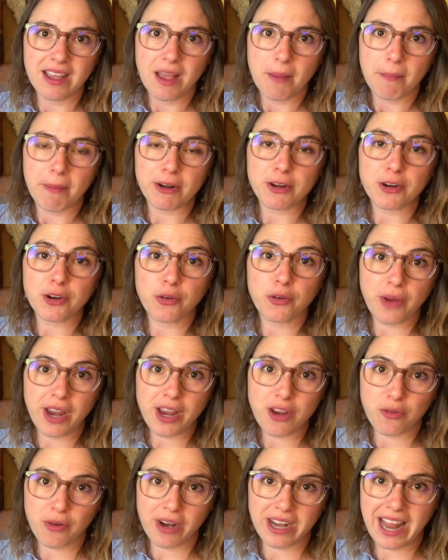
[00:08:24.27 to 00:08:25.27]
But her
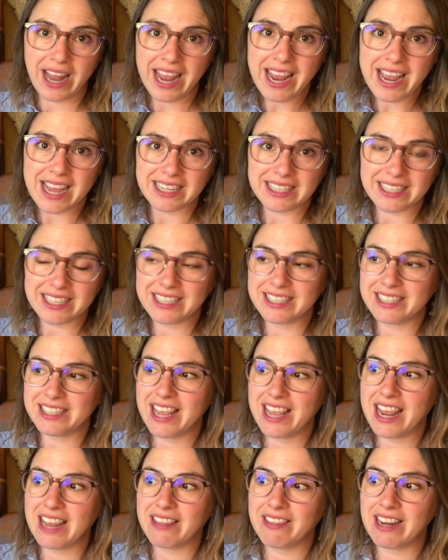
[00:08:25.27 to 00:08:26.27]
great-great-aunt is
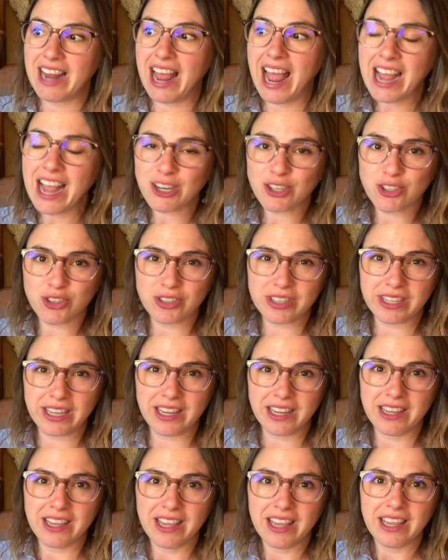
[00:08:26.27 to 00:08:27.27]
saying that
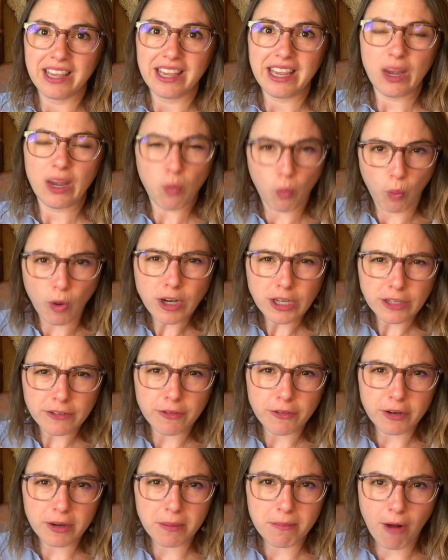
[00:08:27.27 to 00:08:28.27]
actually it worked
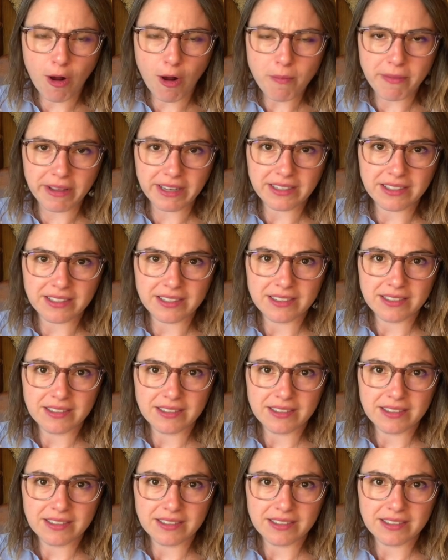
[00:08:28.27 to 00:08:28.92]
for a moment